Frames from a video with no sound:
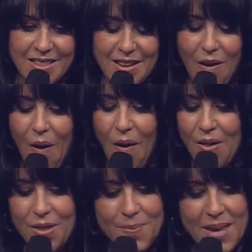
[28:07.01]
Then
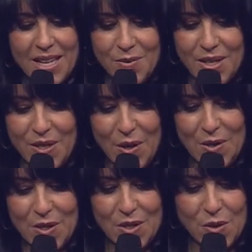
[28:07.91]
all the men
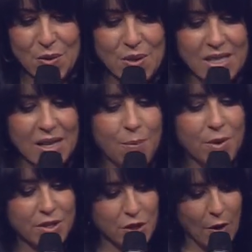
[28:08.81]
returned to Jerusalem
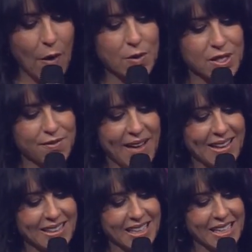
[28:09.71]
with
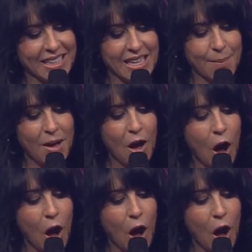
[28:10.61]
Jehoshaphat leading them,